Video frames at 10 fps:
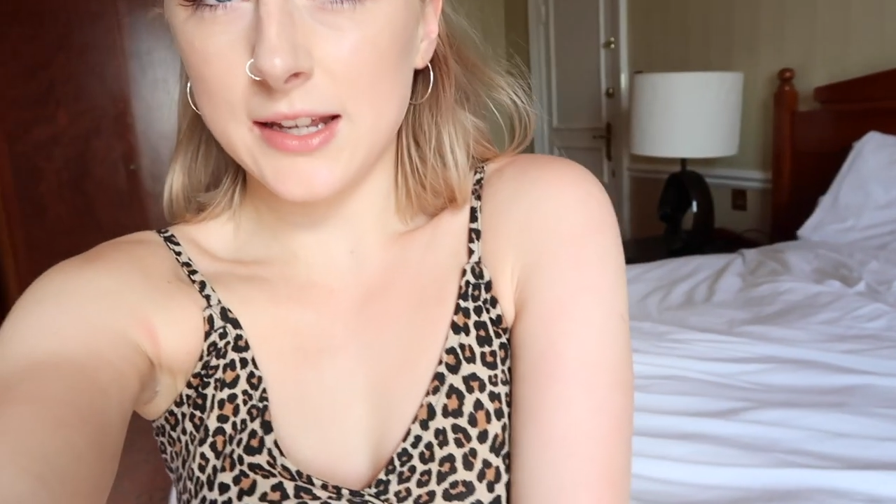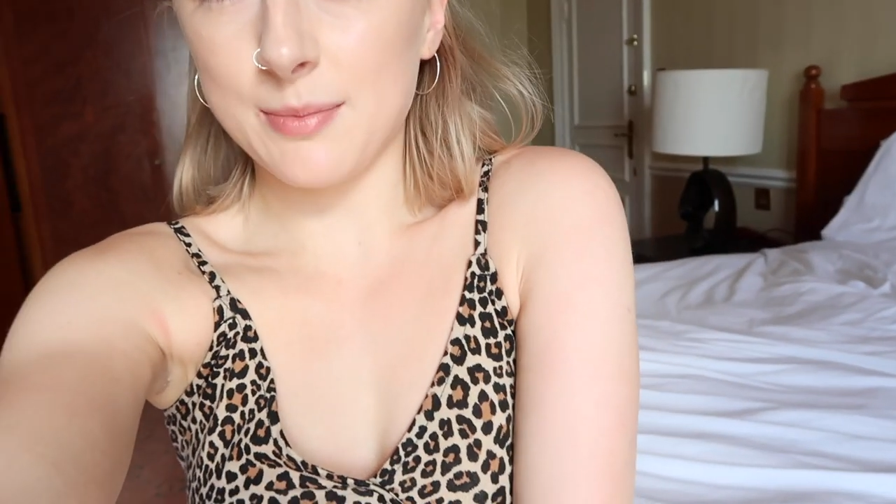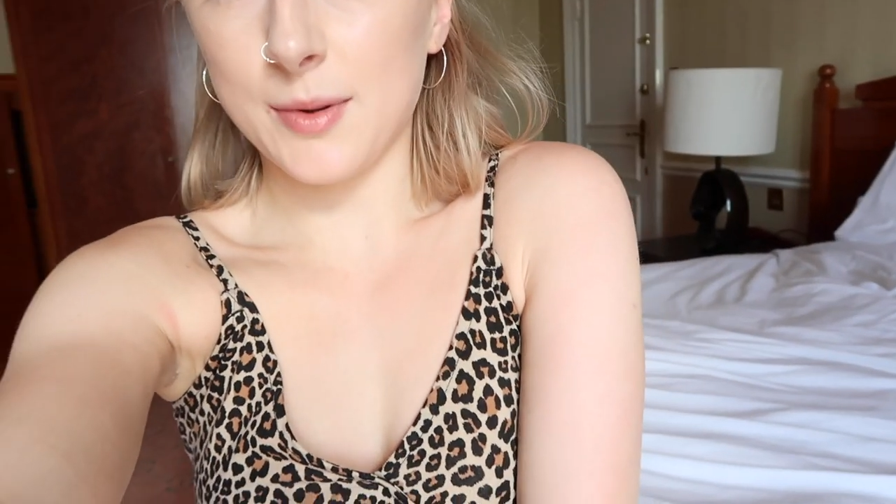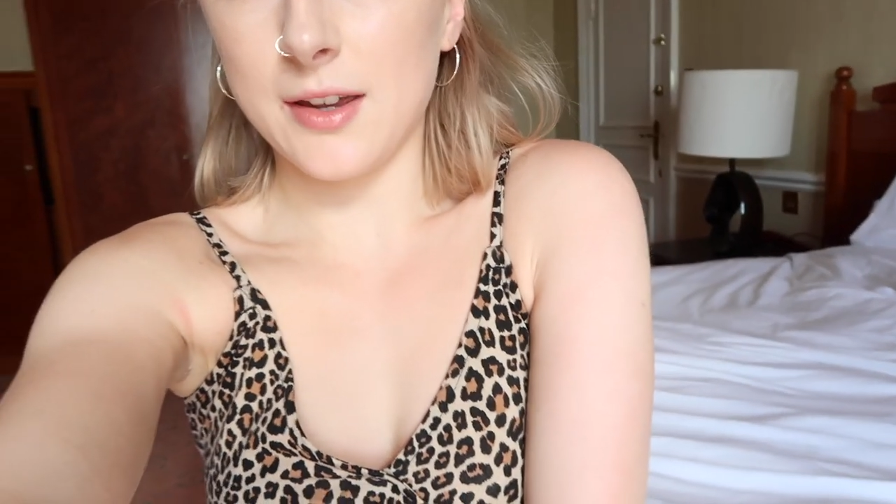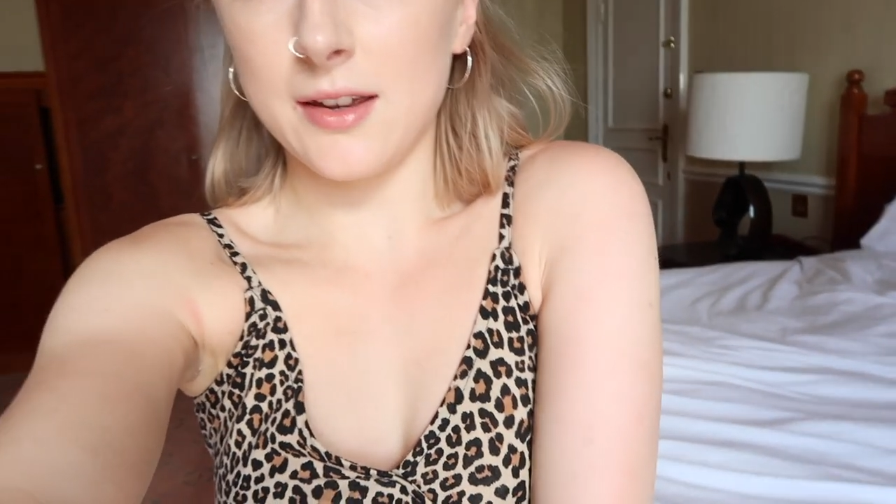it
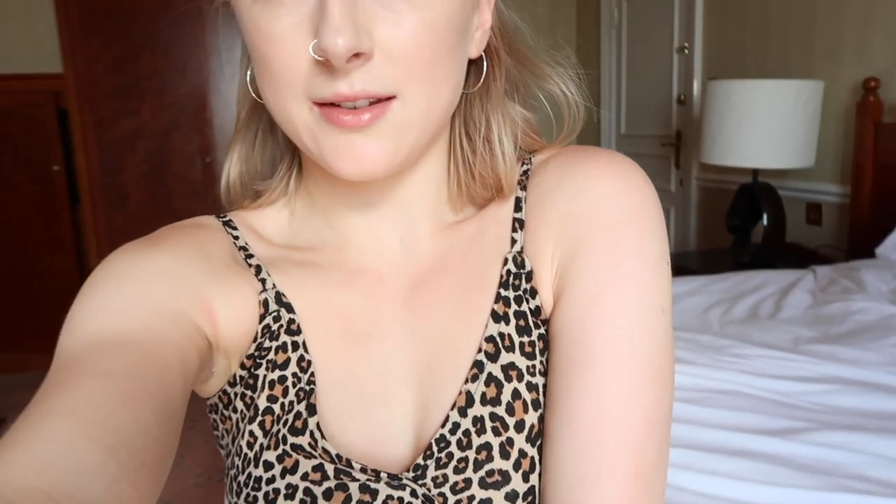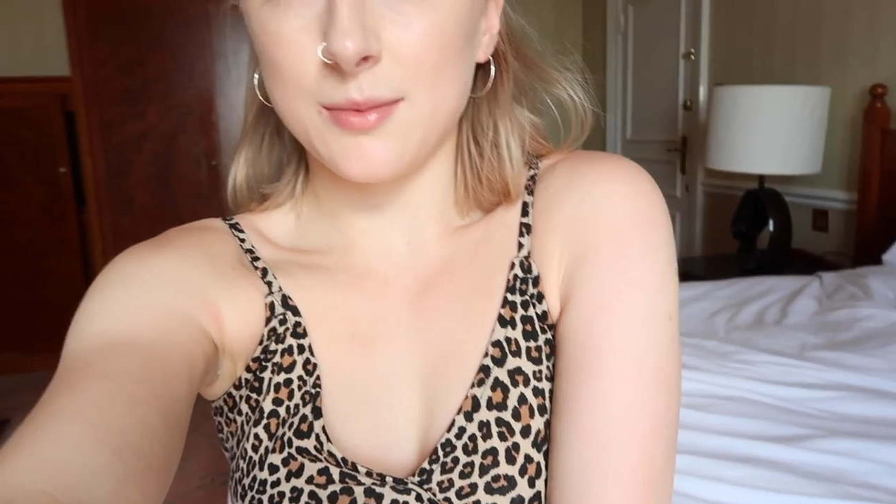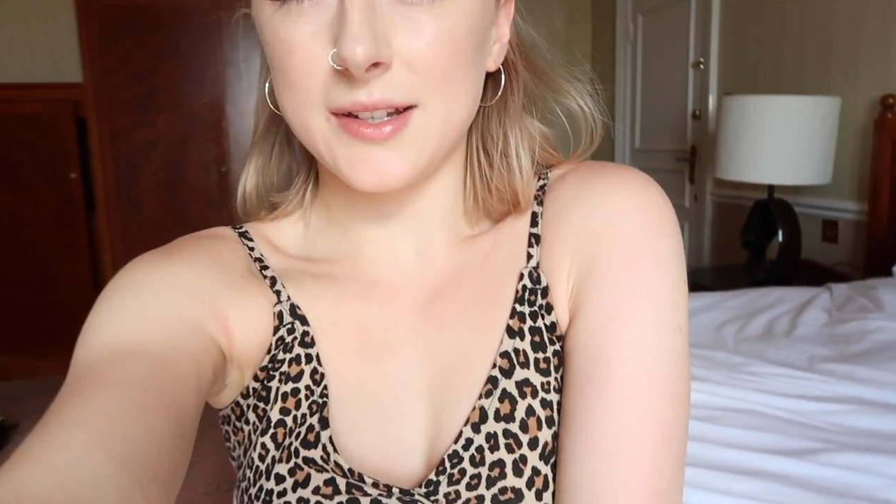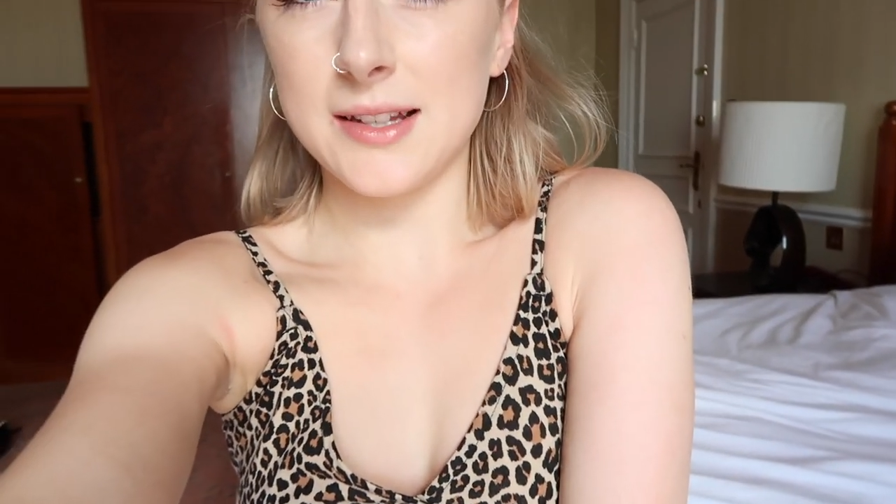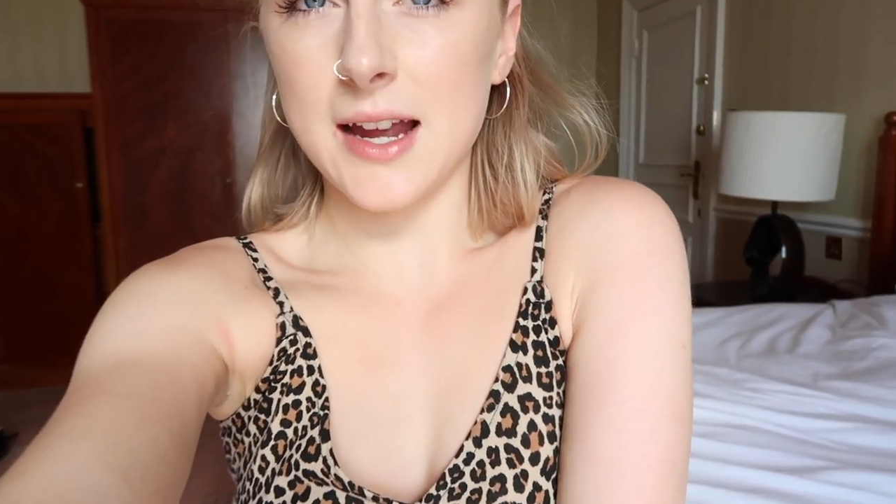is
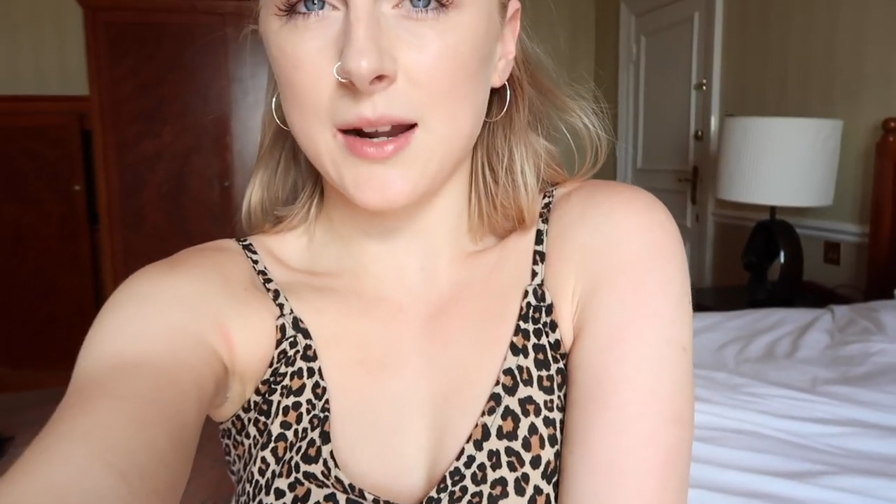because we sat